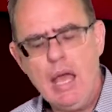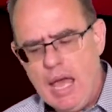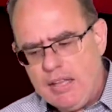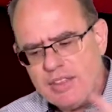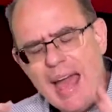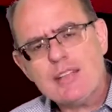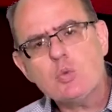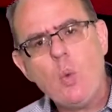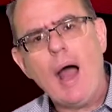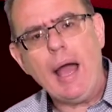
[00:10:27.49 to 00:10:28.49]
And
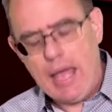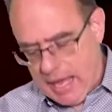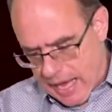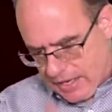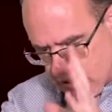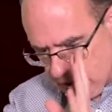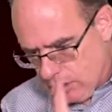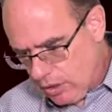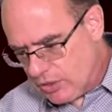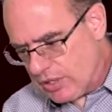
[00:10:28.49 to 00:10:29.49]
that's why, as He
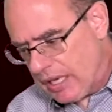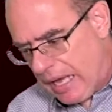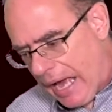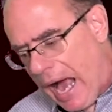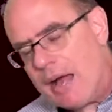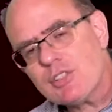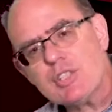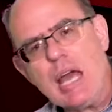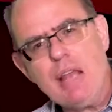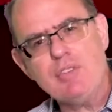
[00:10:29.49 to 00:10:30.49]
looks
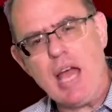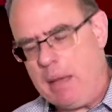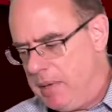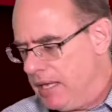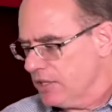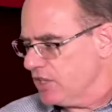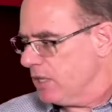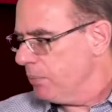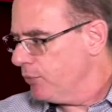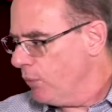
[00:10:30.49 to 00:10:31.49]
outside of time, He can
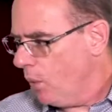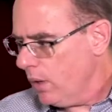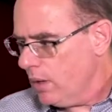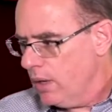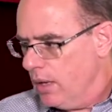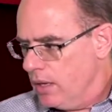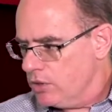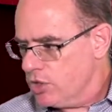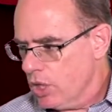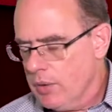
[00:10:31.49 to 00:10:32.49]
see before,
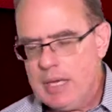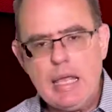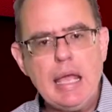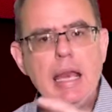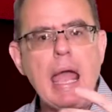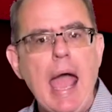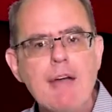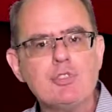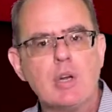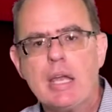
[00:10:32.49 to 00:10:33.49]
during, and
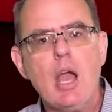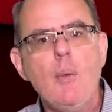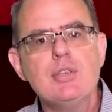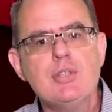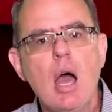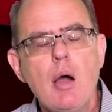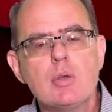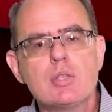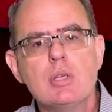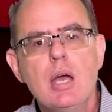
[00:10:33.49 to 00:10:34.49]
after. He always
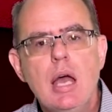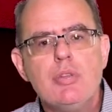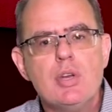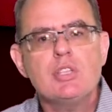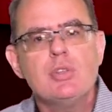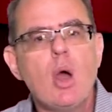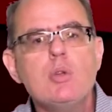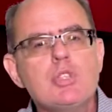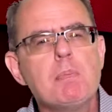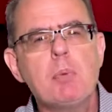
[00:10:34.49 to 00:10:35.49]
knows. There's no
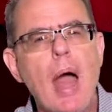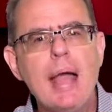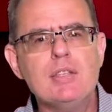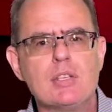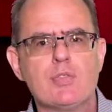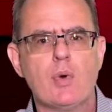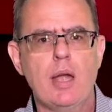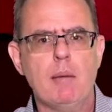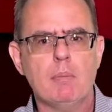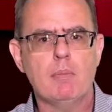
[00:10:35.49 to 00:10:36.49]
surprises for
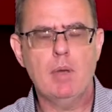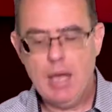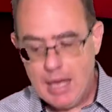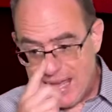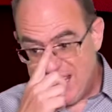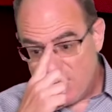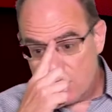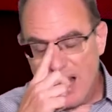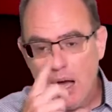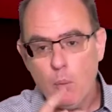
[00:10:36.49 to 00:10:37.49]
Him. He does
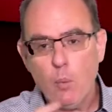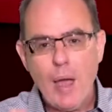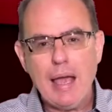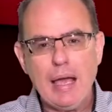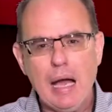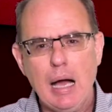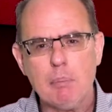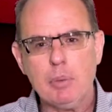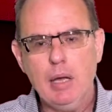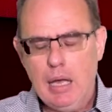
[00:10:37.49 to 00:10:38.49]
not wake up,